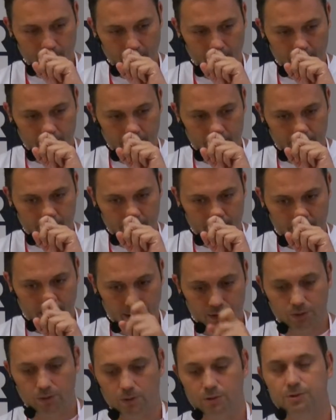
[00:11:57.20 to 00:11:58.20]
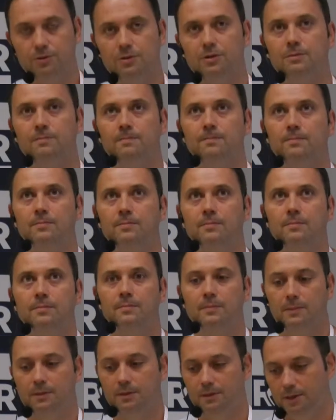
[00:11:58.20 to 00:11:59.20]
And it's also
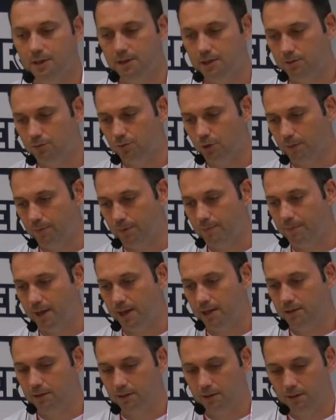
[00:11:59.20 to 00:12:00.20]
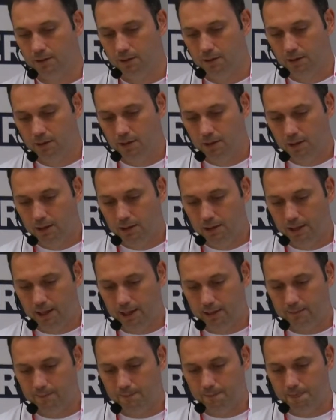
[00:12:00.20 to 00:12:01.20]
needed to keep in mind
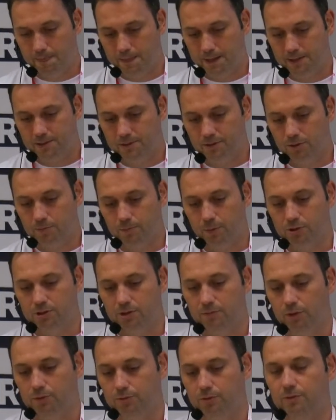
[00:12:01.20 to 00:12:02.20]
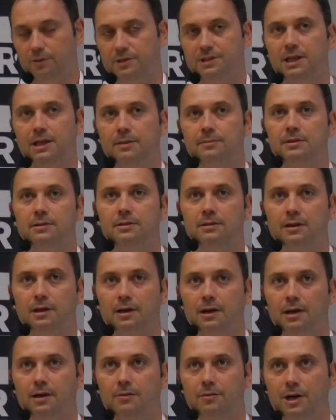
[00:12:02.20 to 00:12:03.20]
that it's not possible to reset
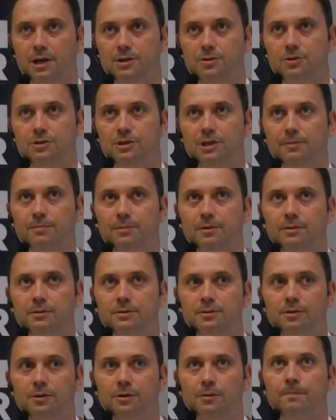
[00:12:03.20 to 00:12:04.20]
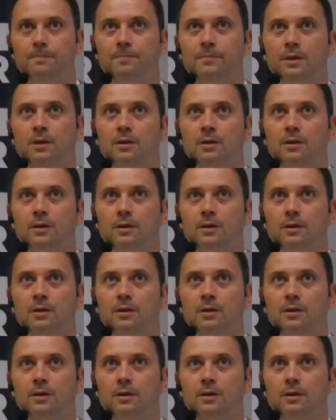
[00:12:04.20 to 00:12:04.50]
a relationship. So